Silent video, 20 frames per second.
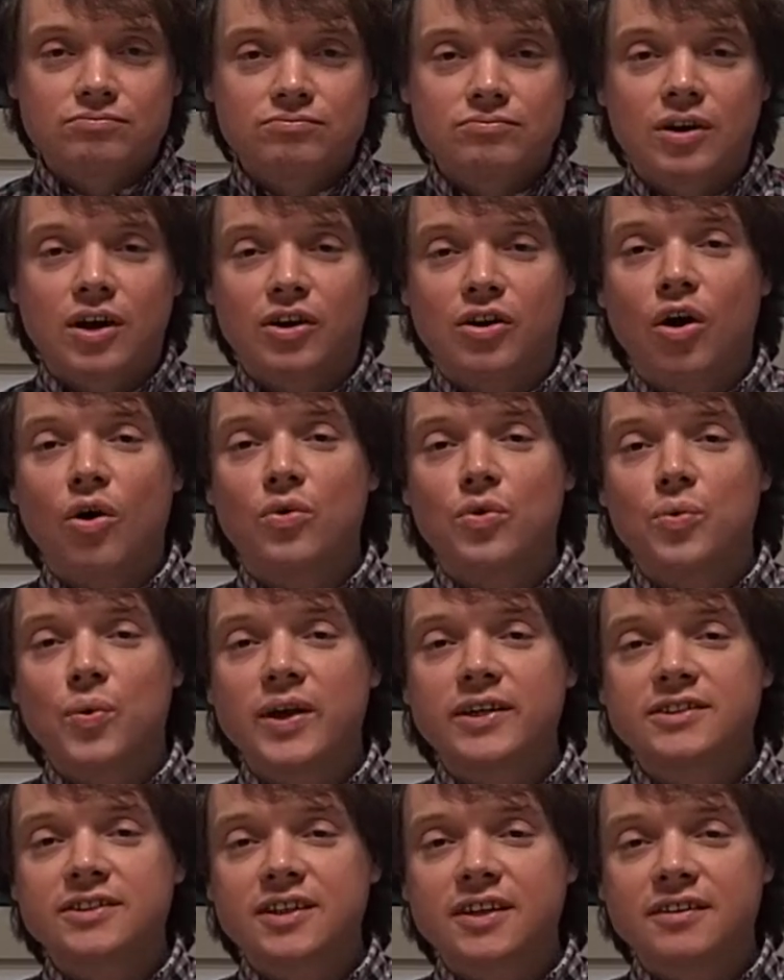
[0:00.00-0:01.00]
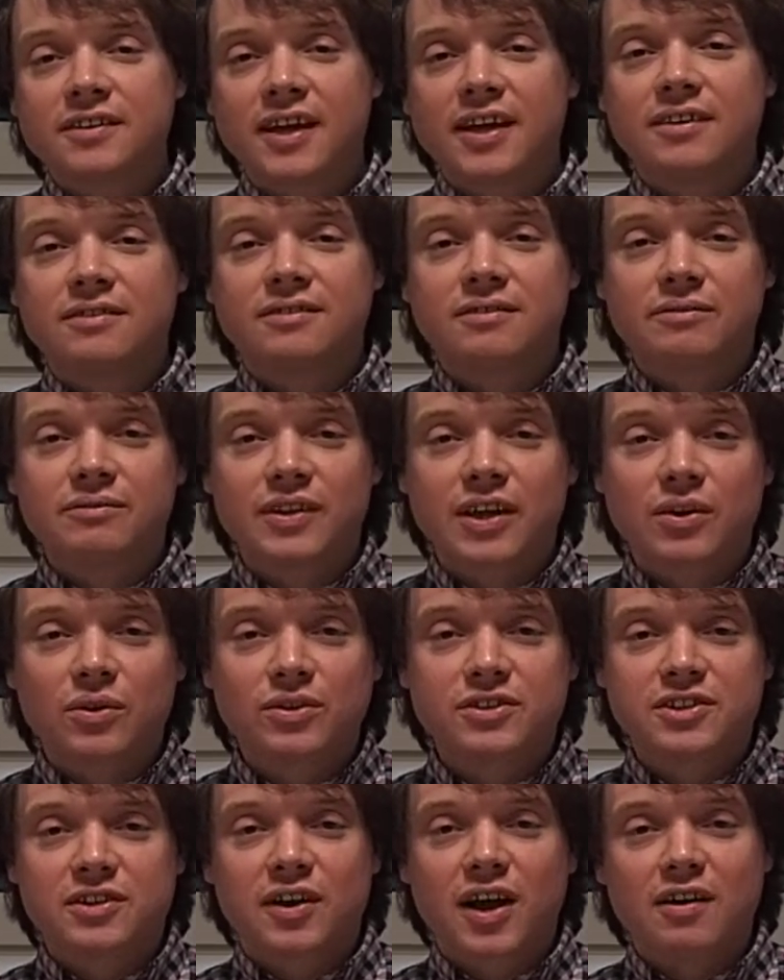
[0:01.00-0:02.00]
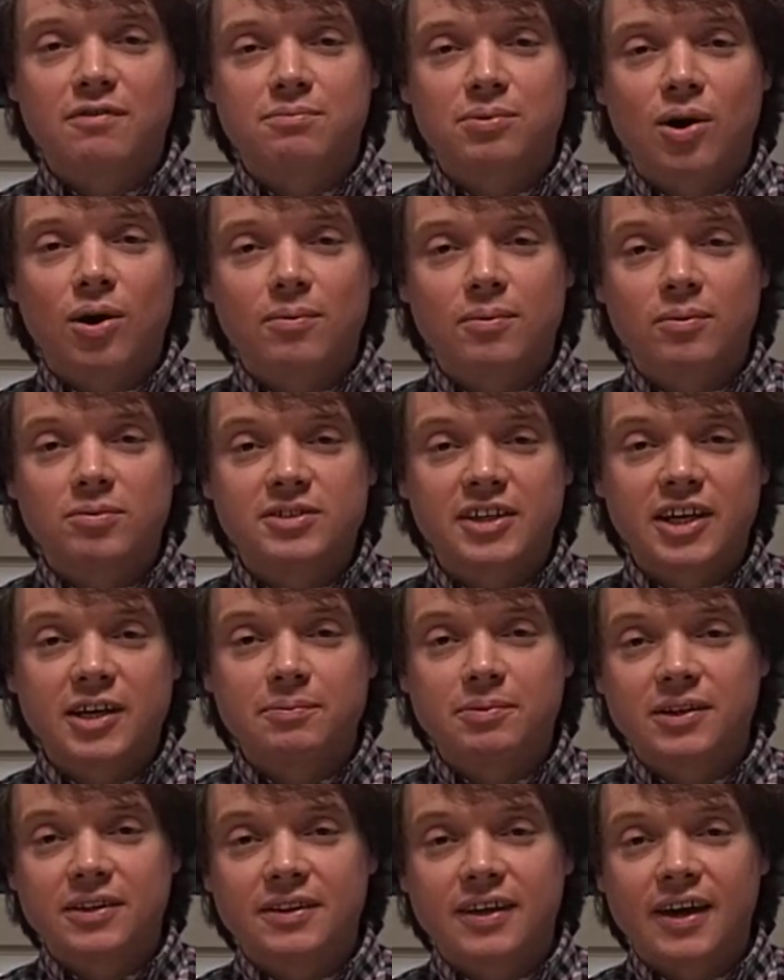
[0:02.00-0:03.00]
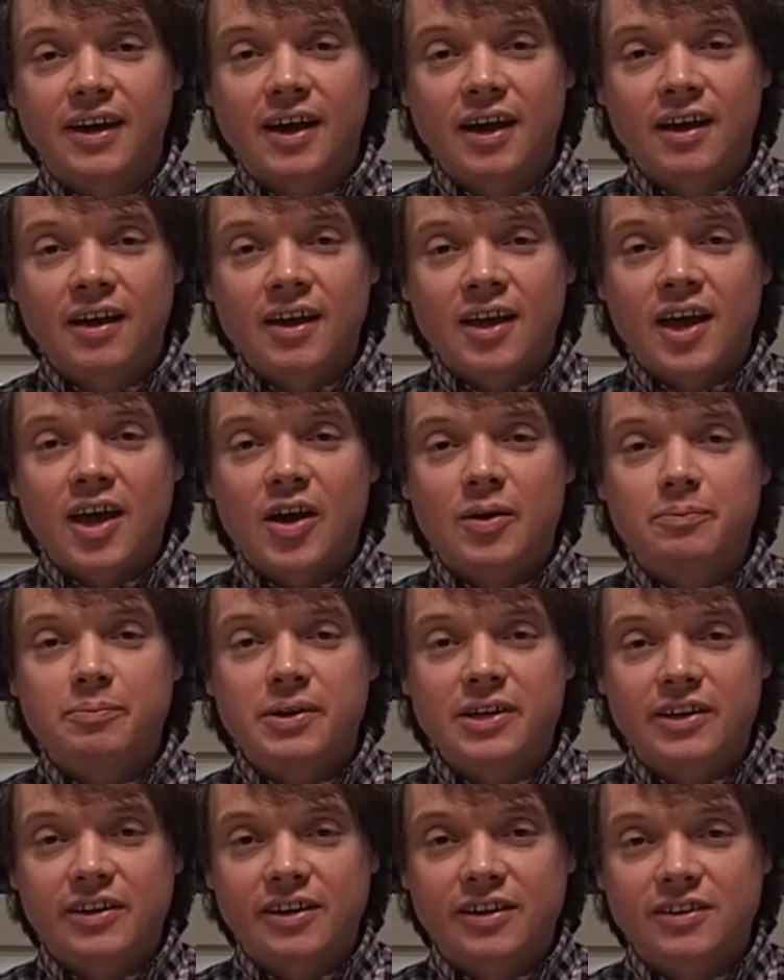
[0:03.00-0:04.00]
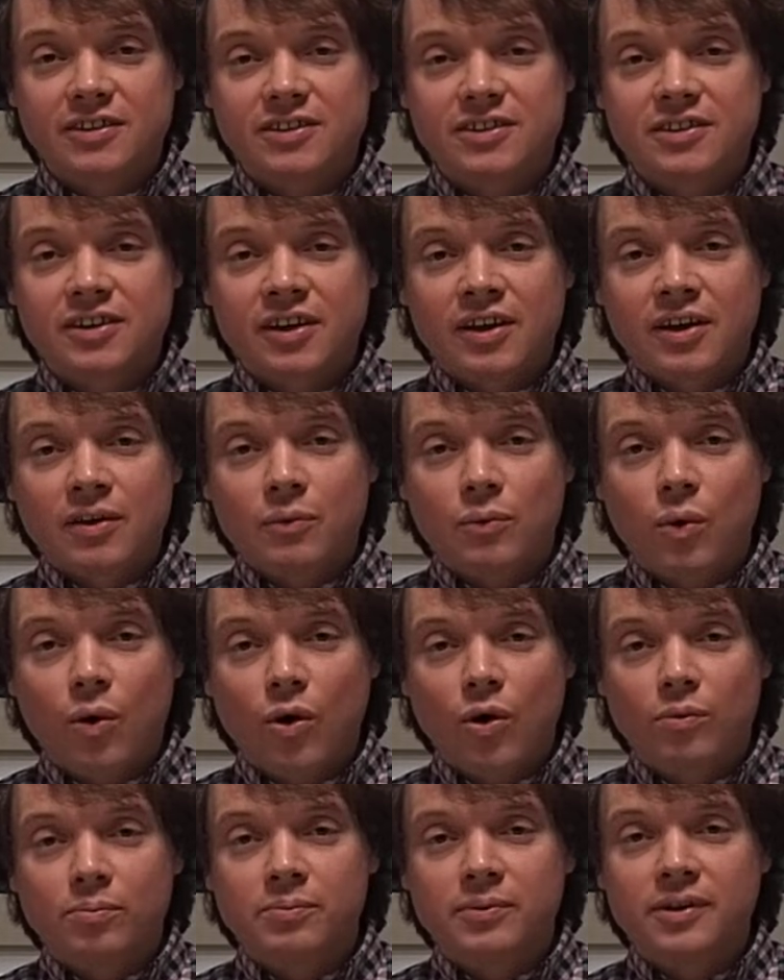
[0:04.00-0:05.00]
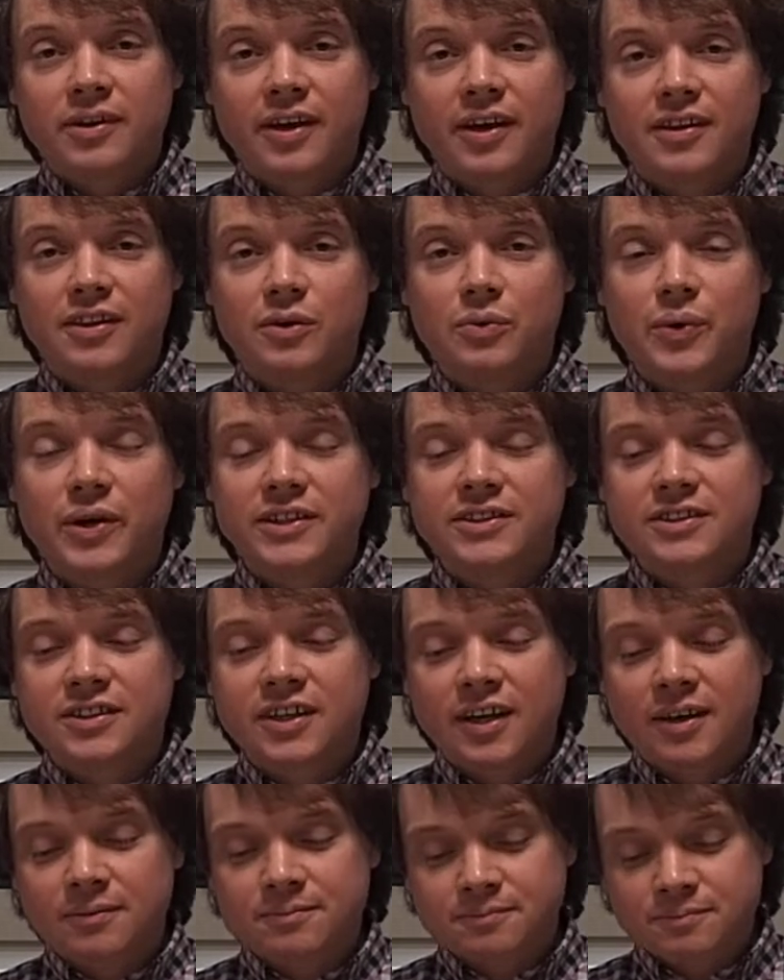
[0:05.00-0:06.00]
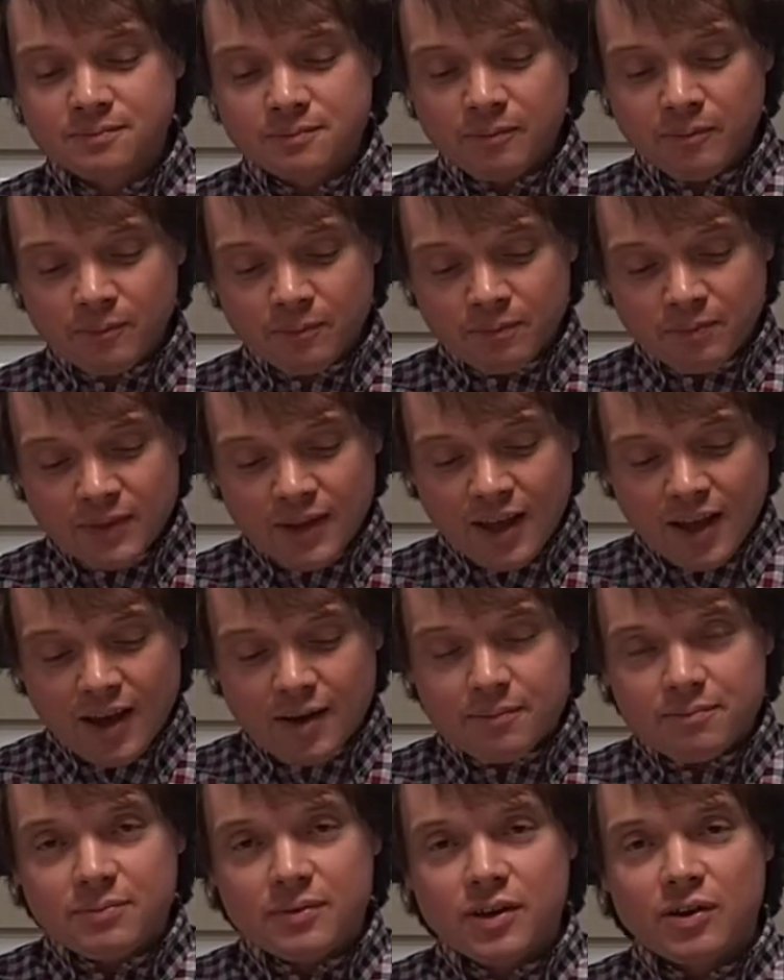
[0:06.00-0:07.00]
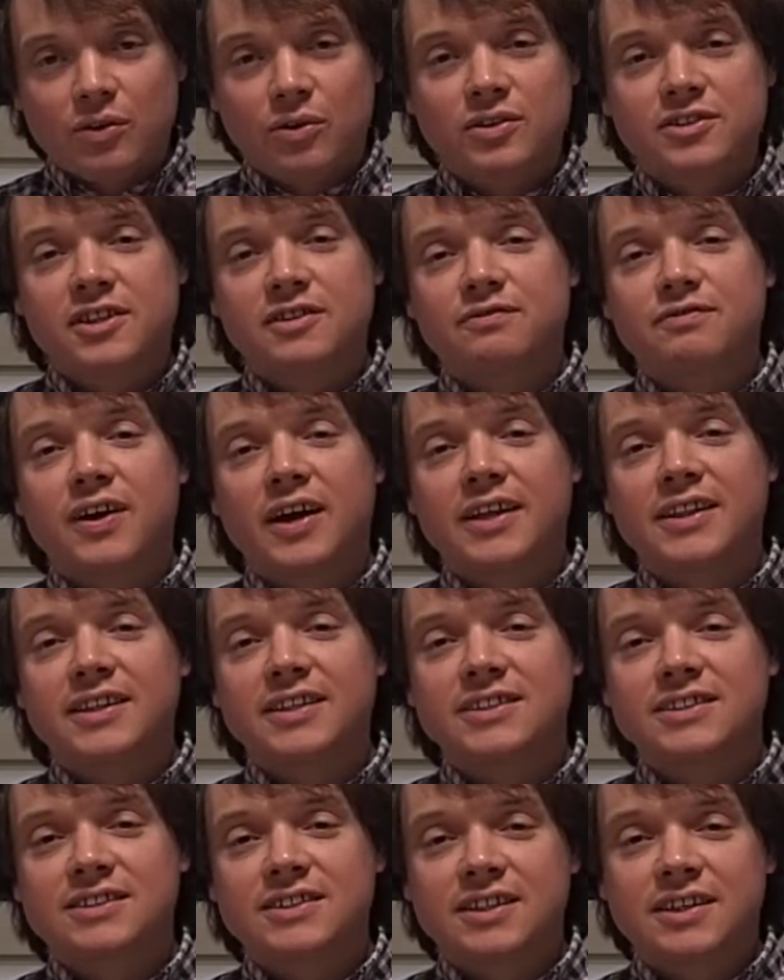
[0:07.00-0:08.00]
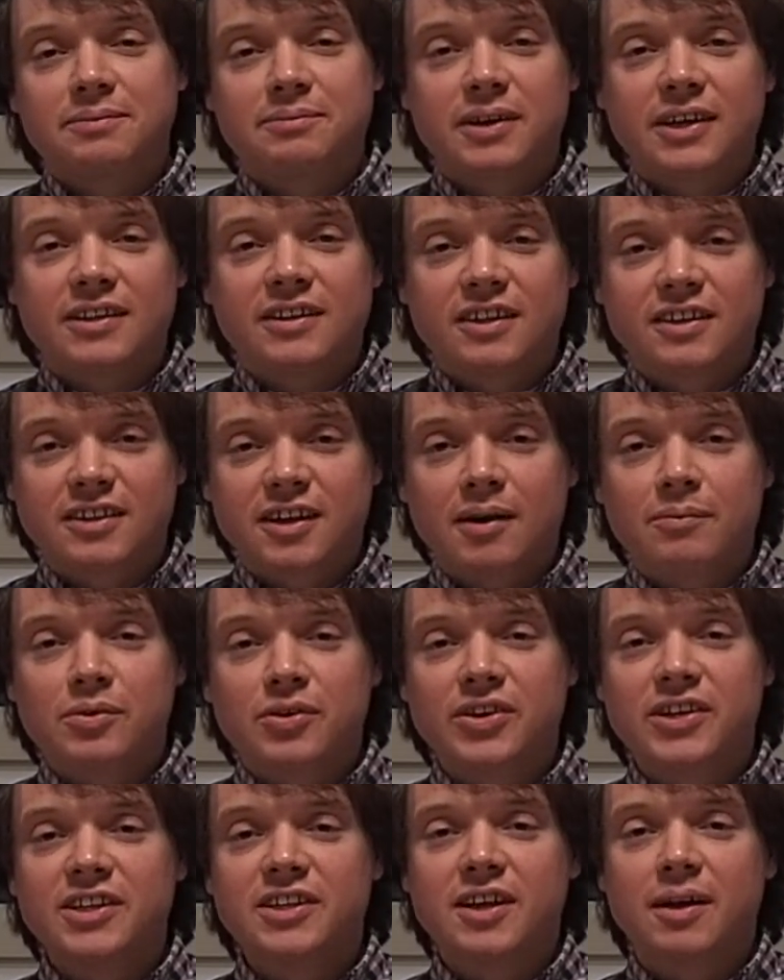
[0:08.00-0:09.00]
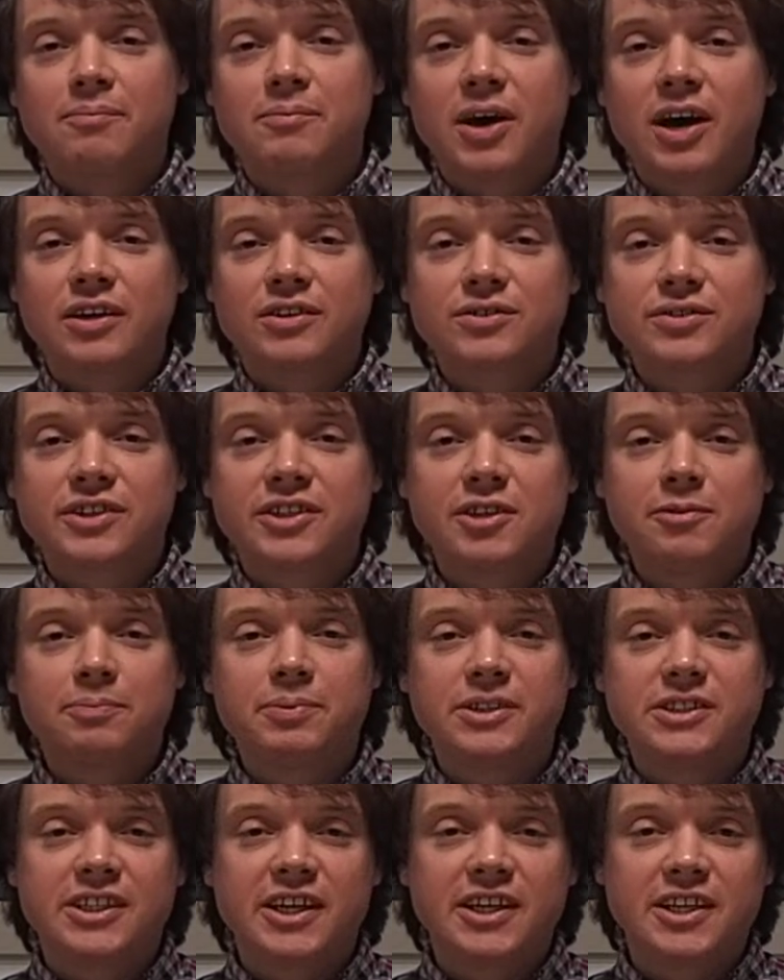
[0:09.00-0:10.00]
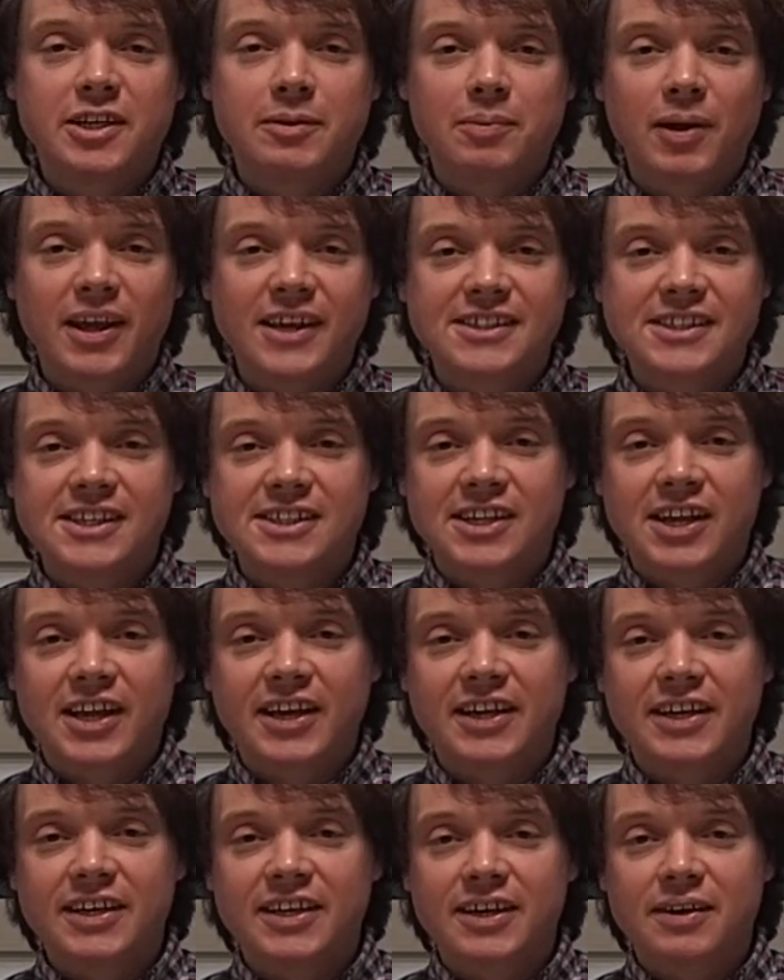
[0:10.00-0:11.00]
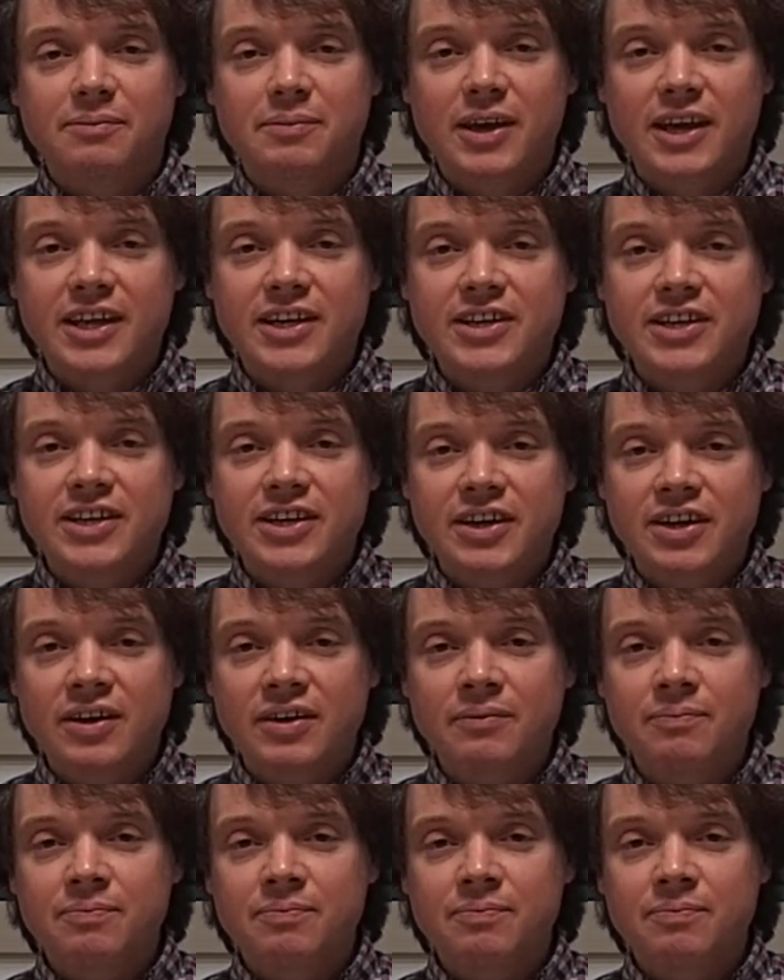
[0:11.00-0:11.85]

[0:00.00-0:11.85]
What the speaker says: cold winter, then they'll also have problems keeping their buildings warm in the winter. You'll also find that in the summer in some countries, particularly places like India,